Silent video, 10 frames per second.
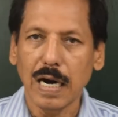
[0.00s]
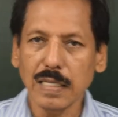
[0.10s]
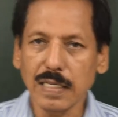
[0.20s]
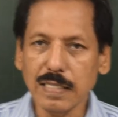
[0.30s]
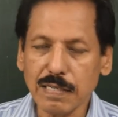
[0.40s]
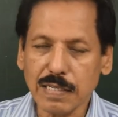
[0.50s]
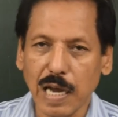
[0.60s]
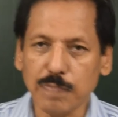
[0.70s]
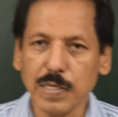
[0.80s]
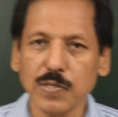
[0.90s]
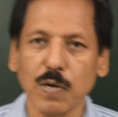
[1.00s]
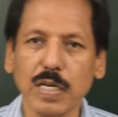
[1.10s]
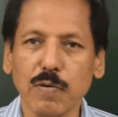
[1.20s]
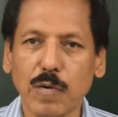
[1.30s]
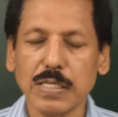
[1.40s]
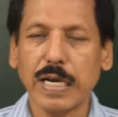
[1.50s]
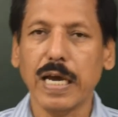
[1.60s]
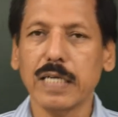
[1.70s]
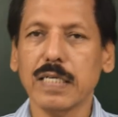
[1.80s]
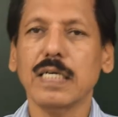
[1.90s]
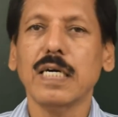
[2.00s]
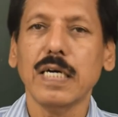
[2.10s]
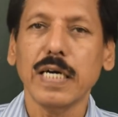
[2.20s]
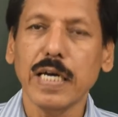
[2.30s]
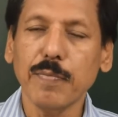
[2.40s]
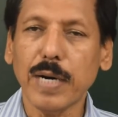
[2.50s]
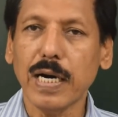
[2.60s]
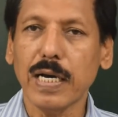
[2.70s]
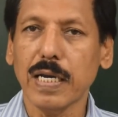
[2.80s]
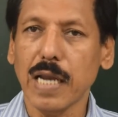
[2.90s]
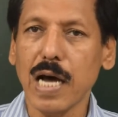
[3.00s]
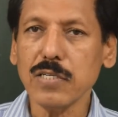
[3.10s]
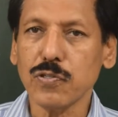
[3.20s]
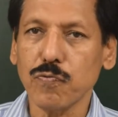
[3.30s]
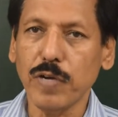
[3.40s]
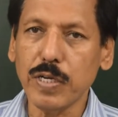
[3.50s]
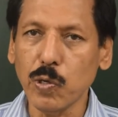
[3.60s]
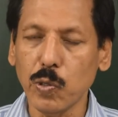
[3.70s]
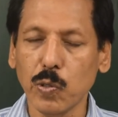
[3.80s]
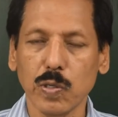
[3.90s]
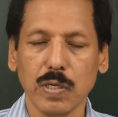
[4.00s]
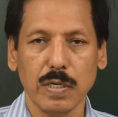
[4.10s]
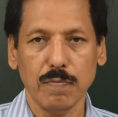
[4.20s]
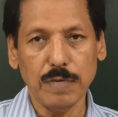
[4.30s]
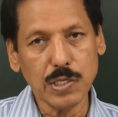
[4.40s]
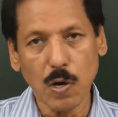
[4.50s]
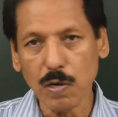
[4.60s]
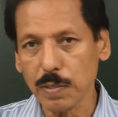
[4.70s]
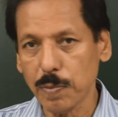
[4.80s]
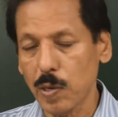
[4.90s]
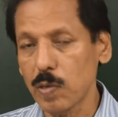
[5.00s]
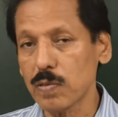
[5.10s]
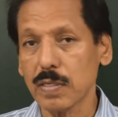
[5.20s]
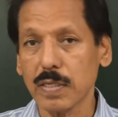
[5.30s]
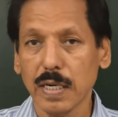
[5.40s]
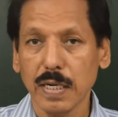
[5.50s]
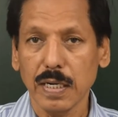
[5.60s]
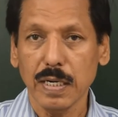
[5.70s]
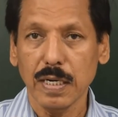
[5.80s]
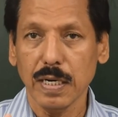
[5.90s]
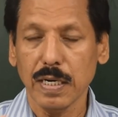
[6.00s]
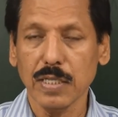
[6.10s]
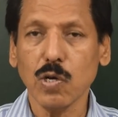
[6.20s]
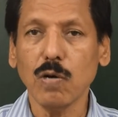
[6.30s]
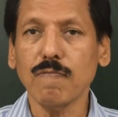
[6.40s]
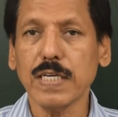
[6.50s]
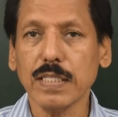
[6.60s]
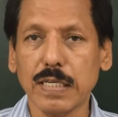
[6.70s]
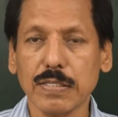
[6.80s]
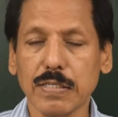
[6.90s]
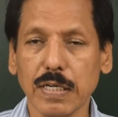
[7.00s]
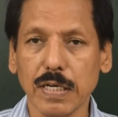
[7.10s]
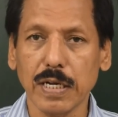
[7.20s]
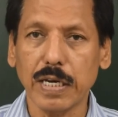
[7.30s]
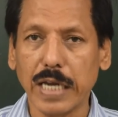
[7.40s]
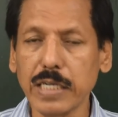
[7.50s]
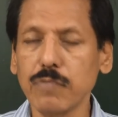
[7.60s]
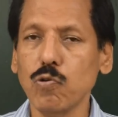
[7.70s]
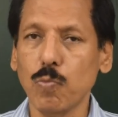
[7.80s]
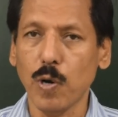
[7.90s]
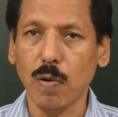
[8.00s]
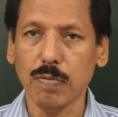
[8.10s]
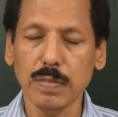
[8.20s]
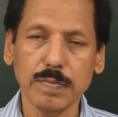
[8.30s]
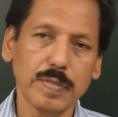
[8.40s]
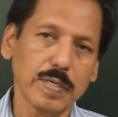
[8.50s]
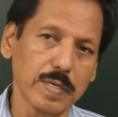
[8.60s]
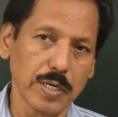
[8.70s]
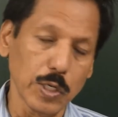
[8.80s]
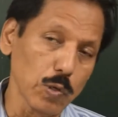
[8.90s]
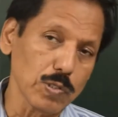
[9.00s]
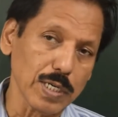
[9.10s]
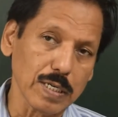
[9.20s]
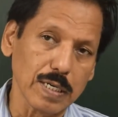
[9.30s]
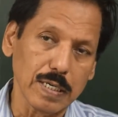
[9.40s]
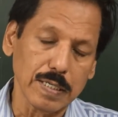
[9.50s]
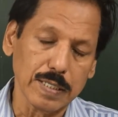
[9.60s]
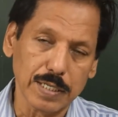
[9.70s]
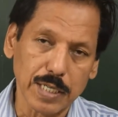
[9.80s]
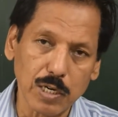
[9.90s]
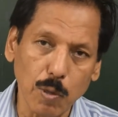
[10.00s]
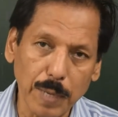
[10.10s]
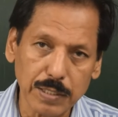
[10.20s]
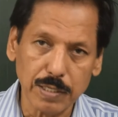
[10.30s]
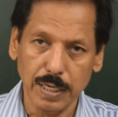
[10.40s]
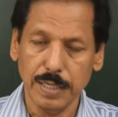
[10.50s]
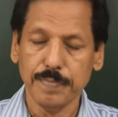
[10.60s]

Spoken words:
Hi, this is Captain Chaudhary once again. In my last video, we talked about resolving this rendezvous problem using the trigonometry.